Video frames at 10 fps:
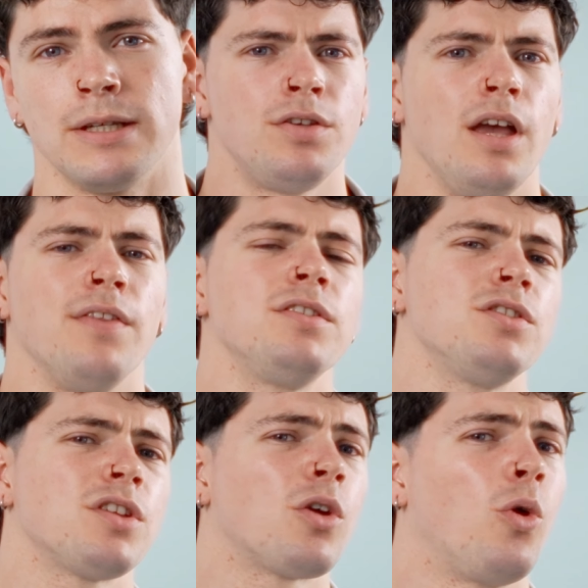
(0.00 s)
So yeah, this is
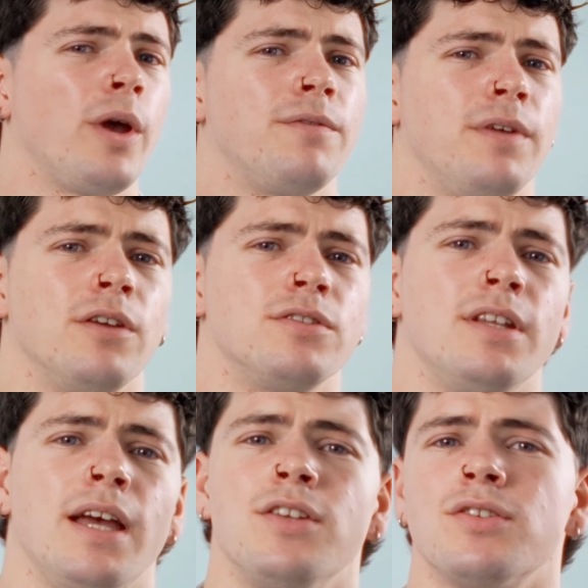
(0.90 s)
just a quick video
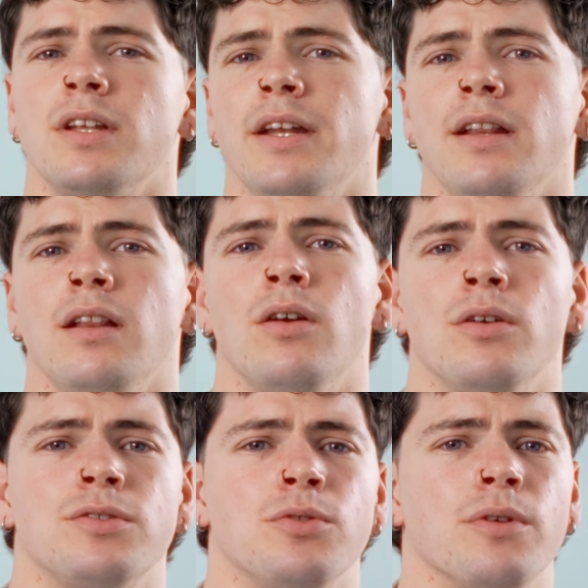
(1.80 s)
today, just a little
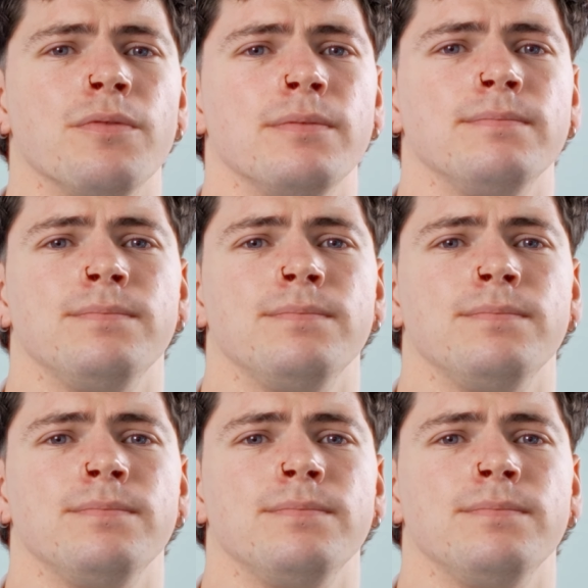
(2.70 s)
sort of